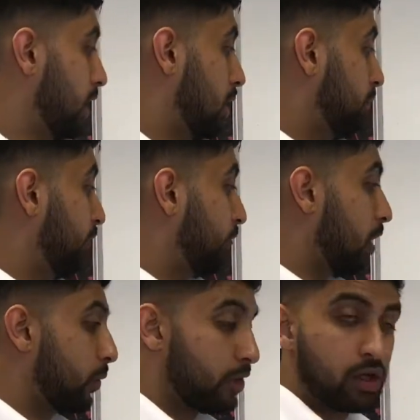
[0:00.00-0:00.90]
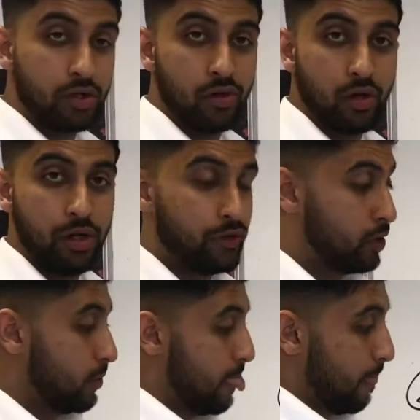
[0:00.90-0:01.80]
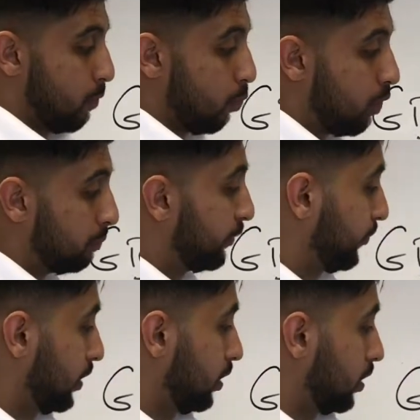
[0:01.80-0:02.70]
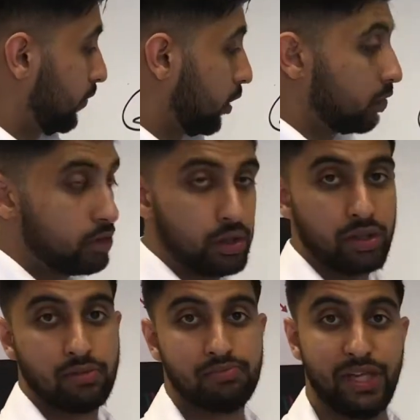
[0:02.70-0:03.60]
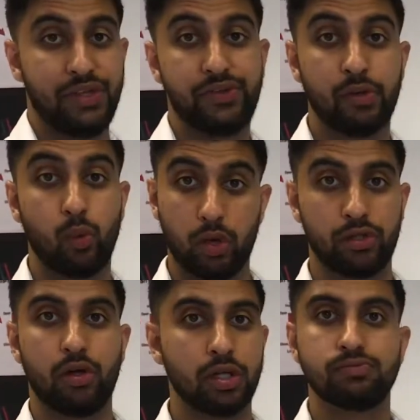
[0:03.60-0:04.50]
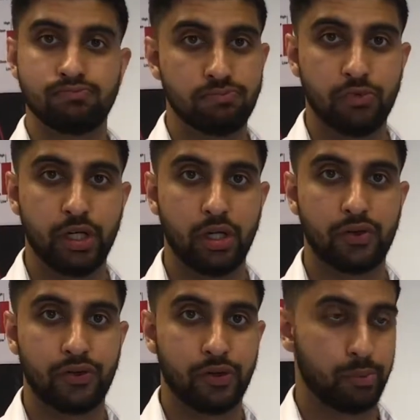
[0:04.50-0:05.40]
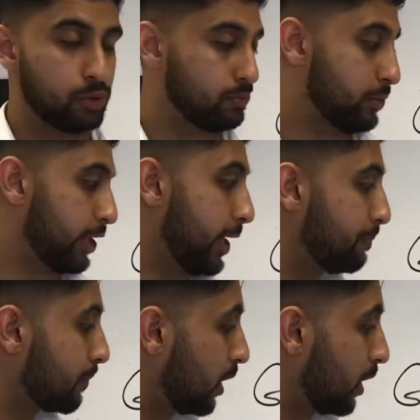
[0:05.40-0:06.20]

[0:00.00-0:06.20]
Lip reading: If you start with $100, 1% of 100 is $1. Really nice and simple, okay?